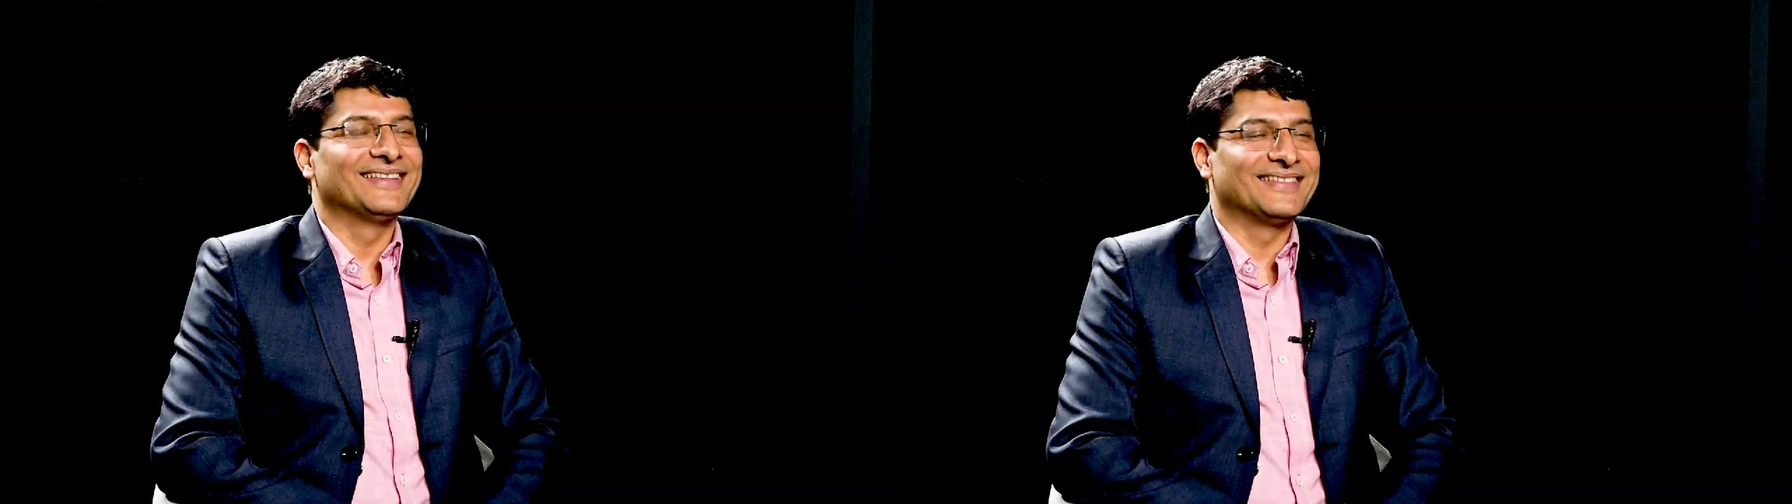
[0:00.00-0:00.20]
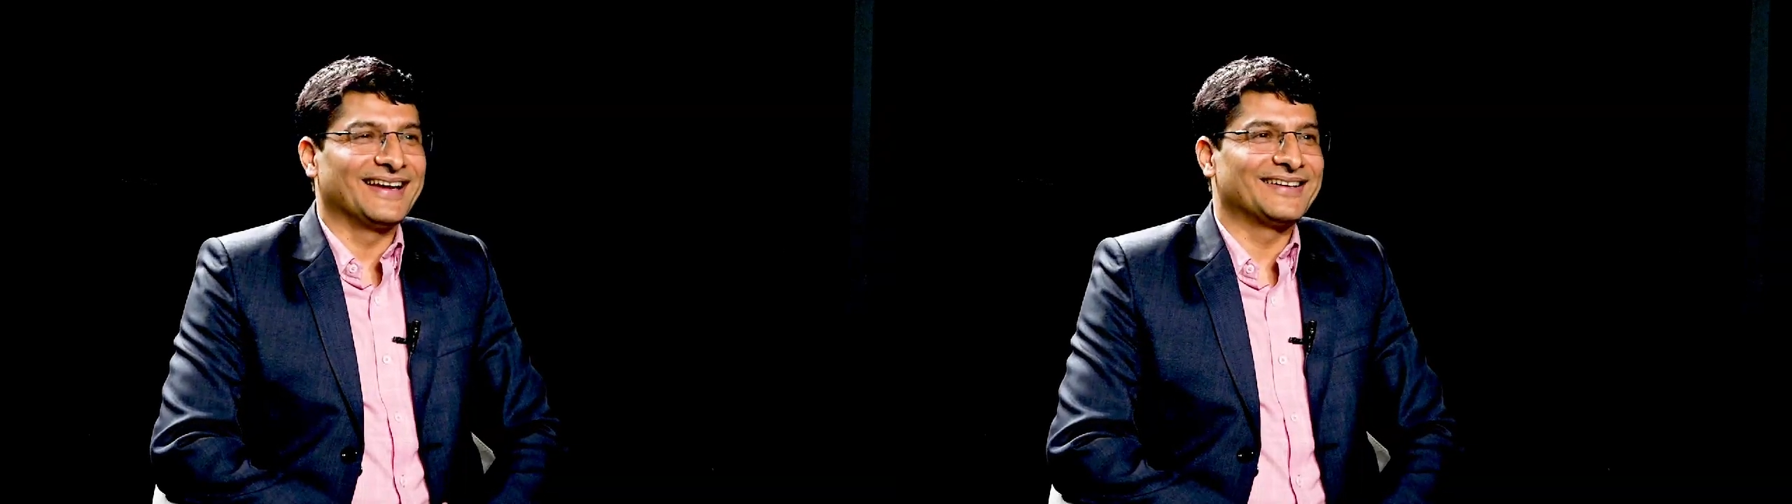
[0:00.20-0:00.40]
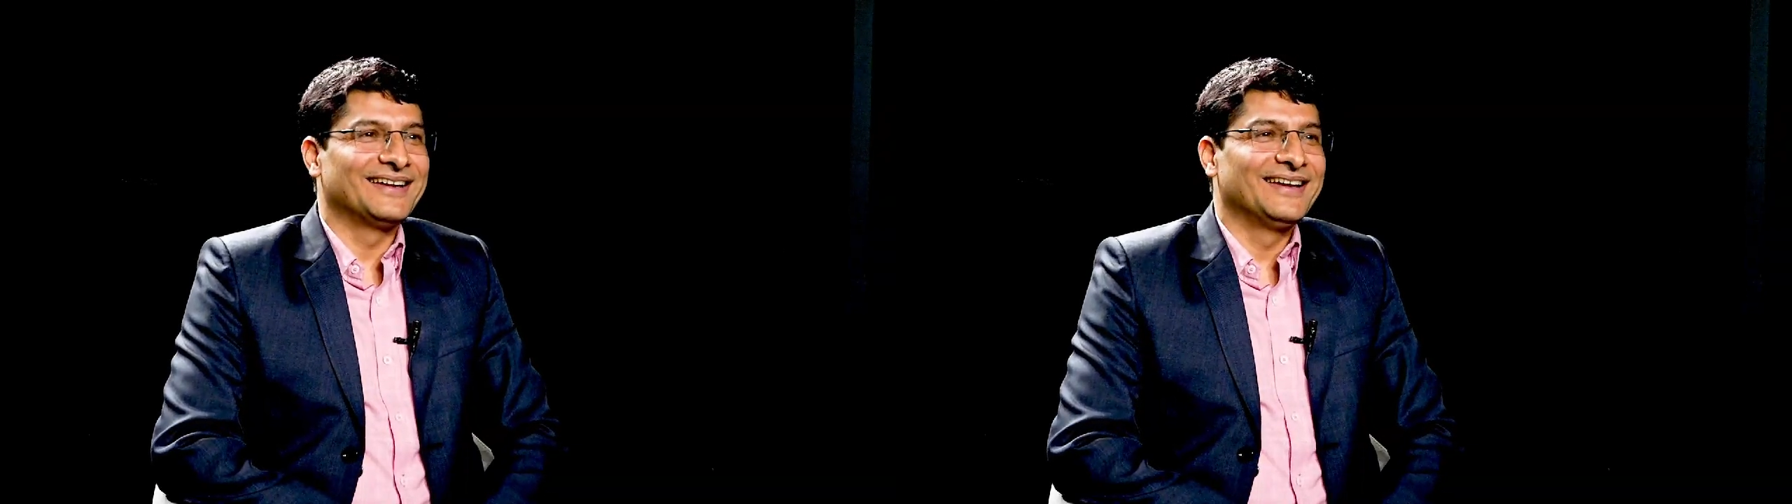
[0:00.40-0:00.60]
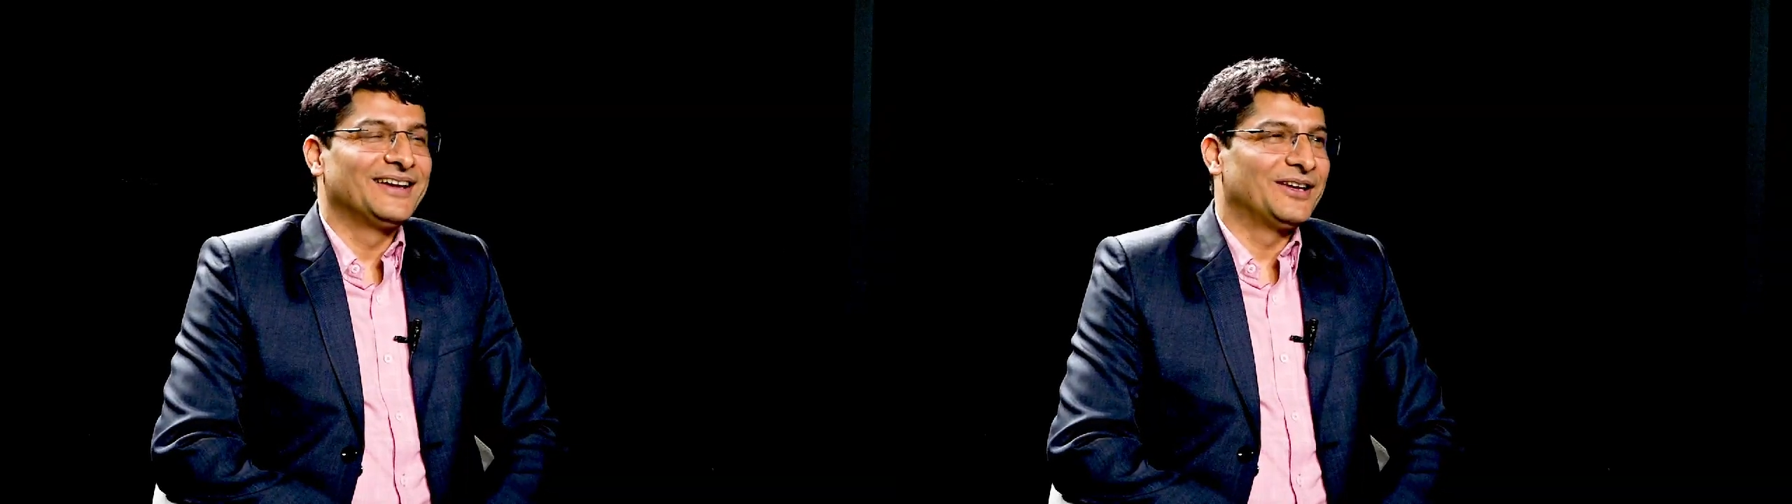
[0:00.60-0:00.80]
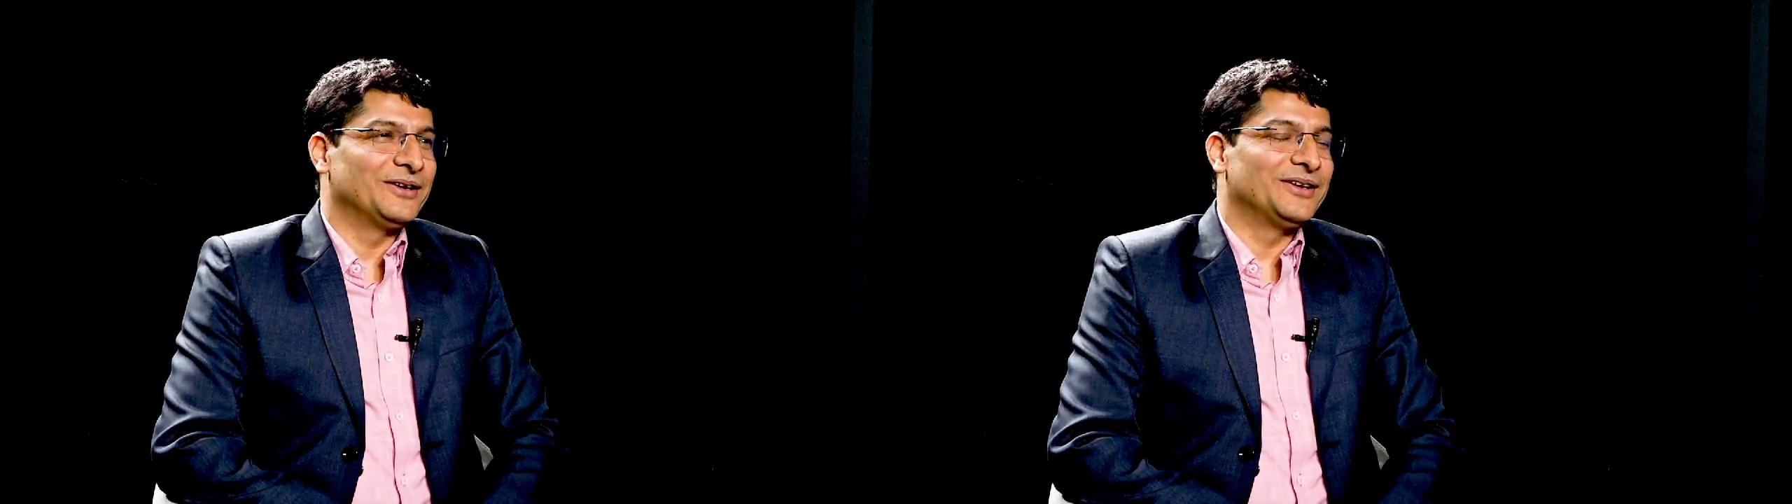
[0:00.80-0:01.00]
that
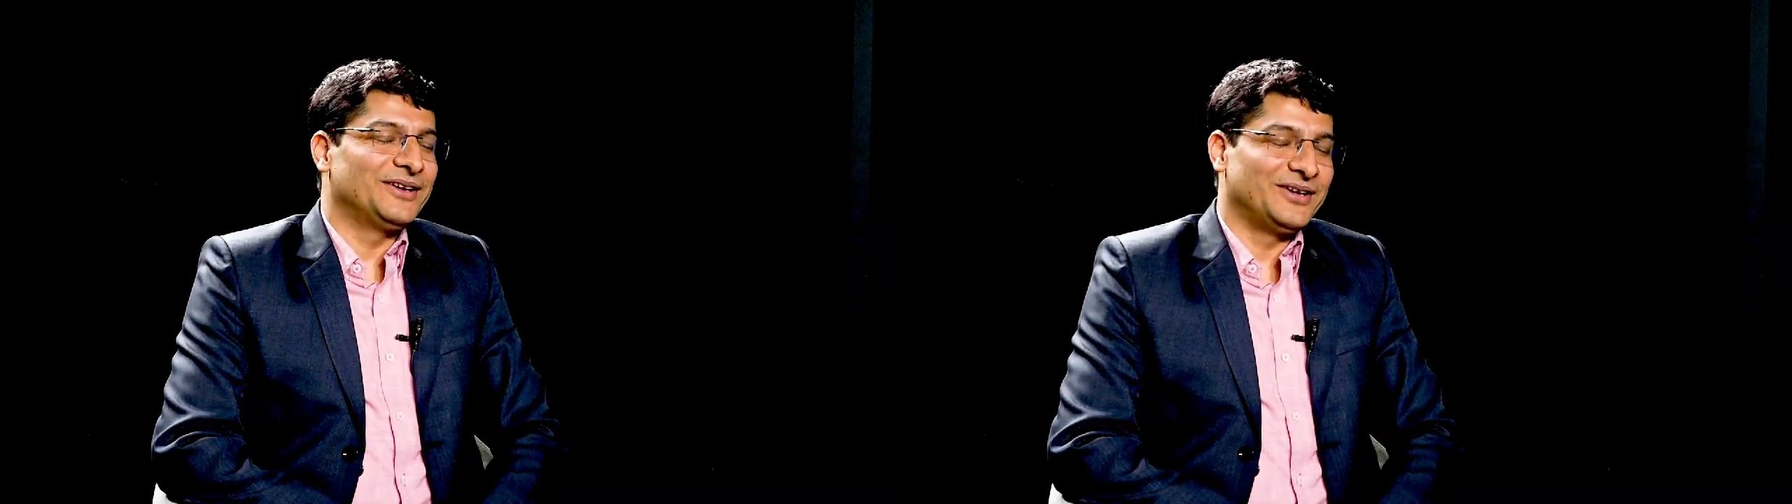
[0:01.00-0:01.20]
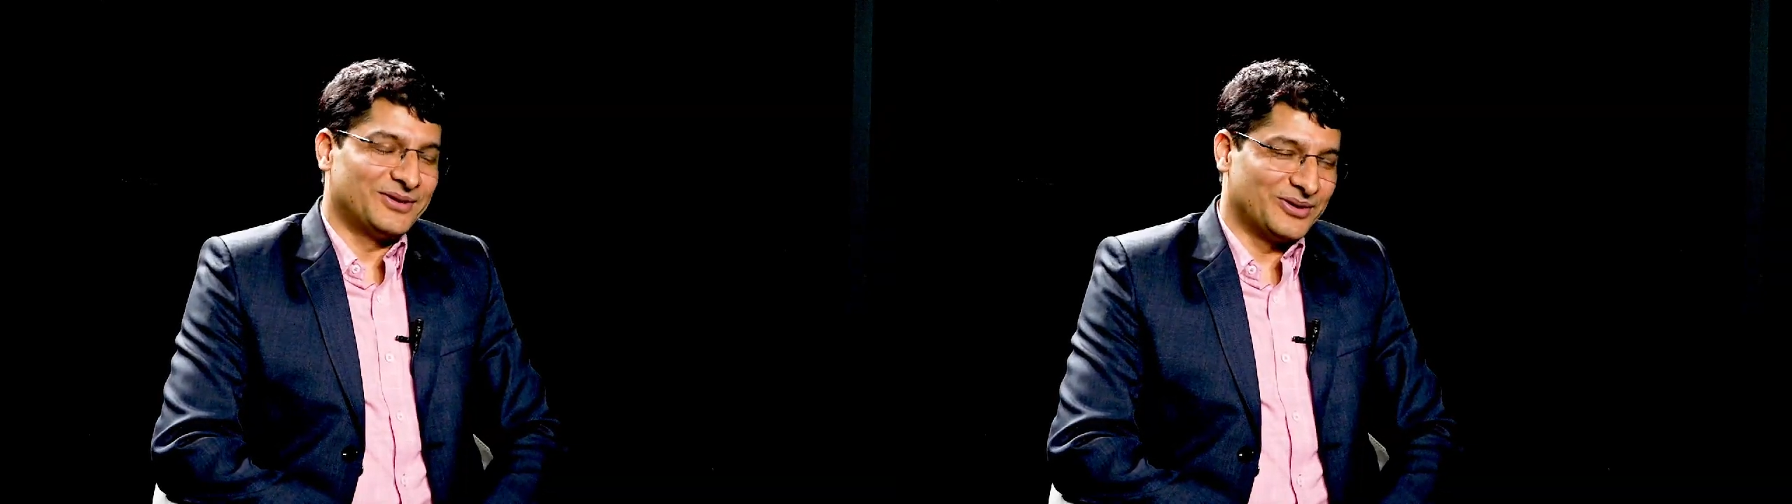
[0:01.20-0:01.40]
it